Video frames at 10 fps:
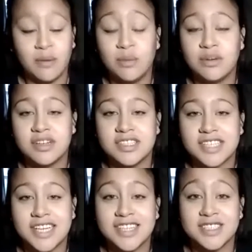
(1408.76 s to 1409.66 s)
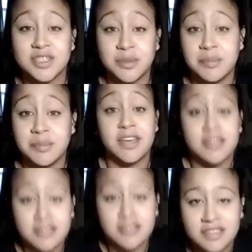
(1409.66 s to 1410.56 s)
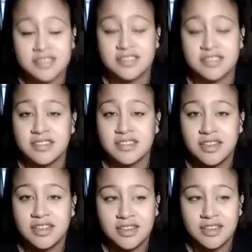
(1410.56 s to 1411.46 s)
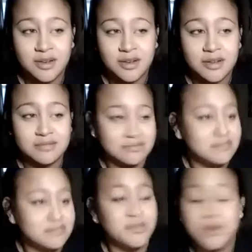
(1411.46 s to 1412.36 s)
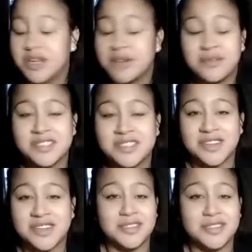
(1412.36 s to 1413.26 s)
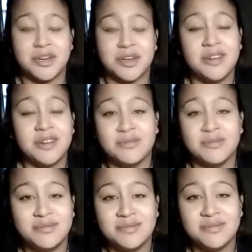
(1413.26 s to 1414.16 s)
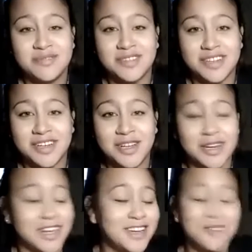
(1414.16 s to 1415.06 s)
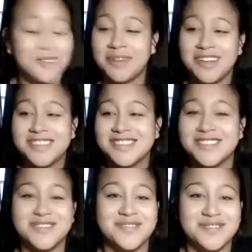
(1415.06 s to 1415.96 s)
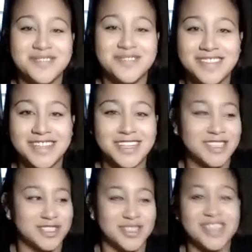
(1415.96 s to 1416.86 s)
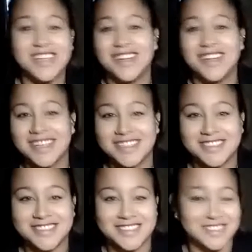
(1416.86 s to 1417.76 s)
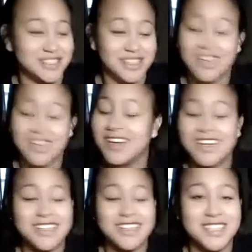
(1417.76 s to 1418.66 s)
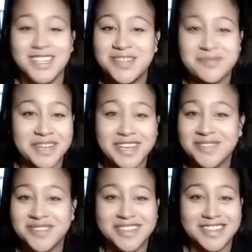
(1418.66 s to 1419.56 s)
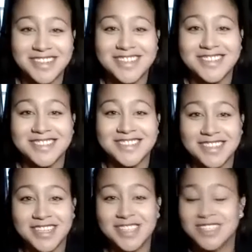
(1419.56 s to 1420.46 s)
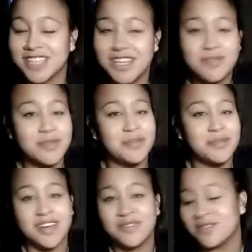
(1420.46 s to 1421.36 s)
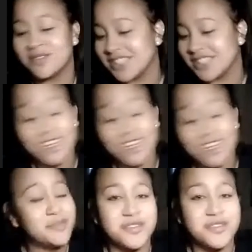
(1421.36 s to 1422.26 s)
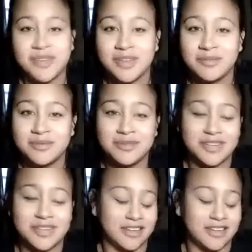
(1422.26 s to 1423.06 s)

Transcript: what it takes to make this whatever it's going to become, you know, let it blossom, let it shine, like, it's just, it's going to be what it is, you know, it's going to be powerful, it's going to move the people, like,